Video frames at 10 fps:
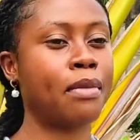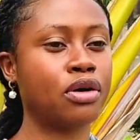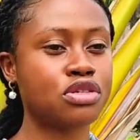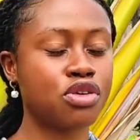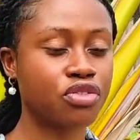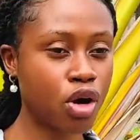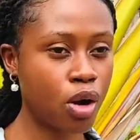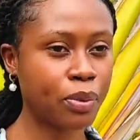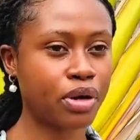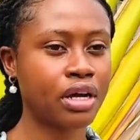amounts of
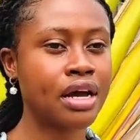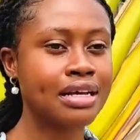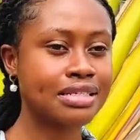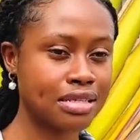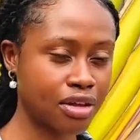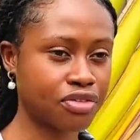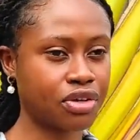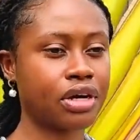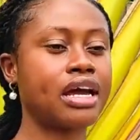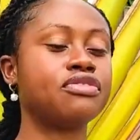copper,
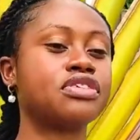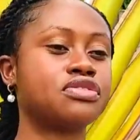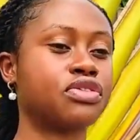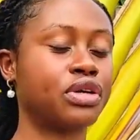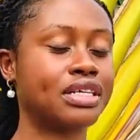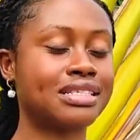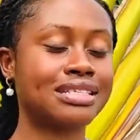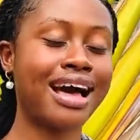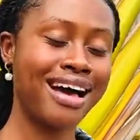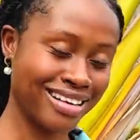sulfur and phosphorus.
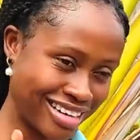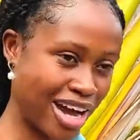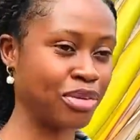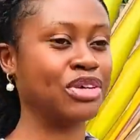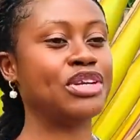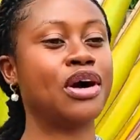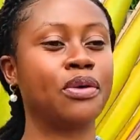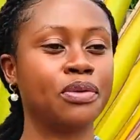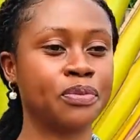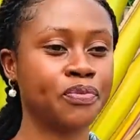Now you
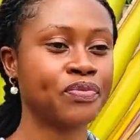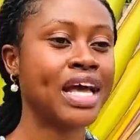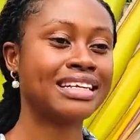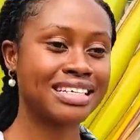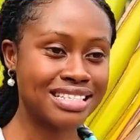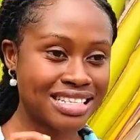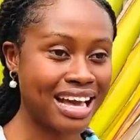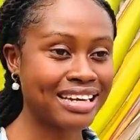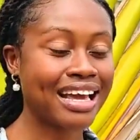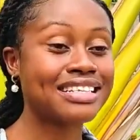know.
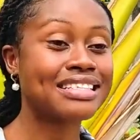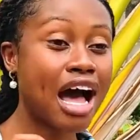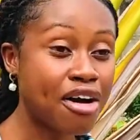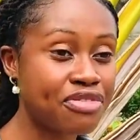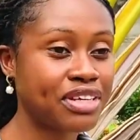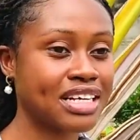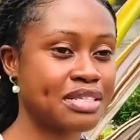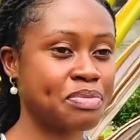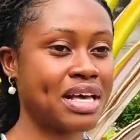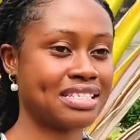Tanzania is Africa's
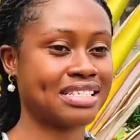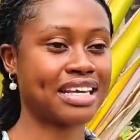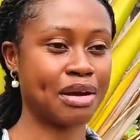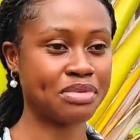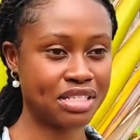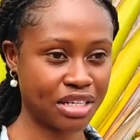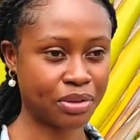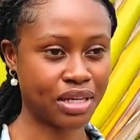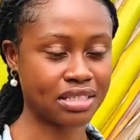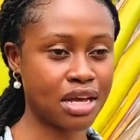best kept
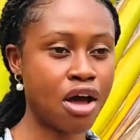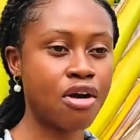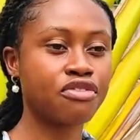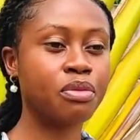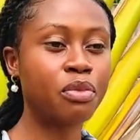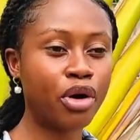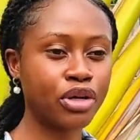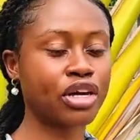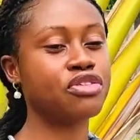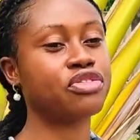secret. For more,
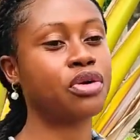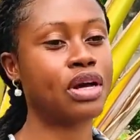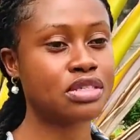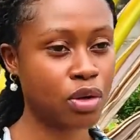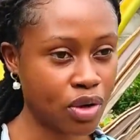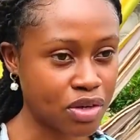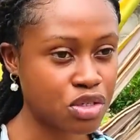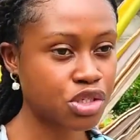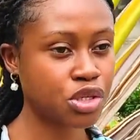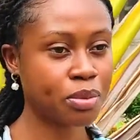you can follow us on our
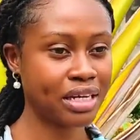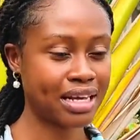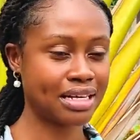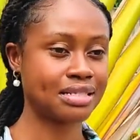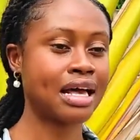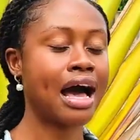social medias